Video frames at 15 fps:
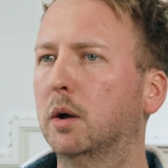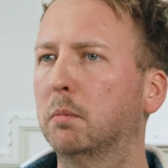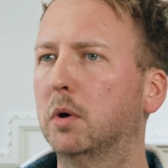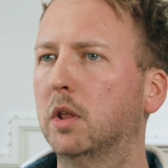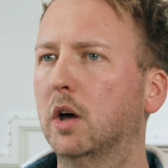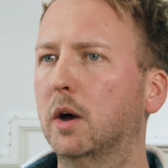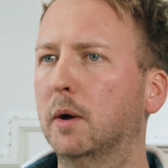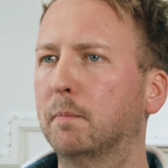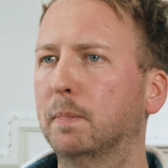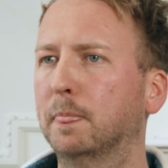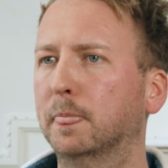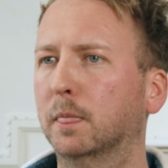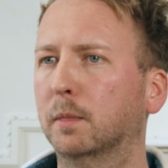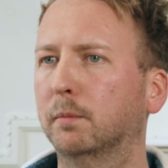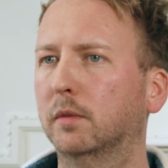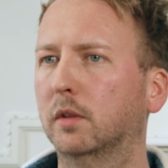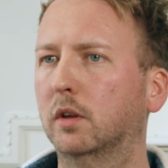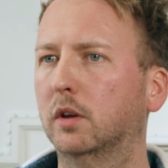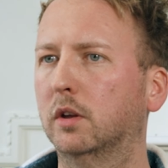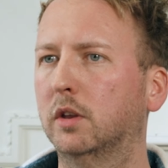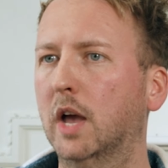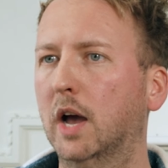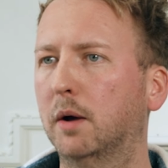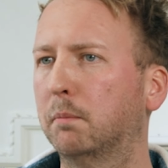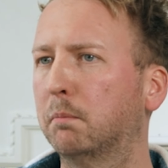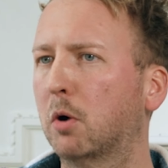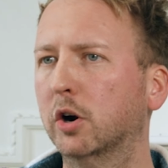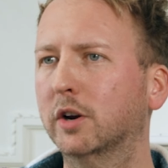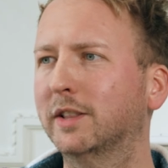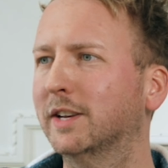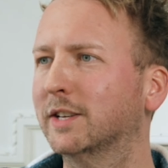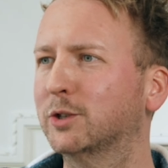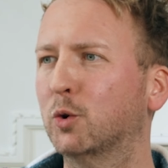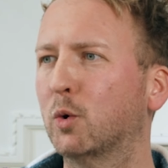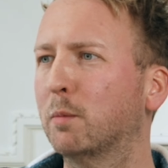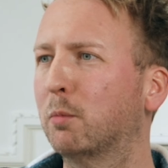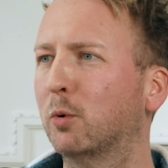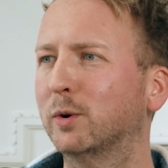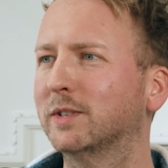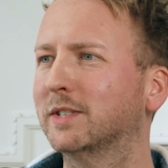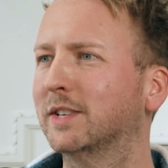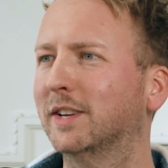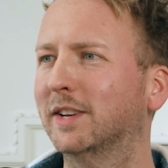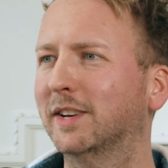But marketing is so important.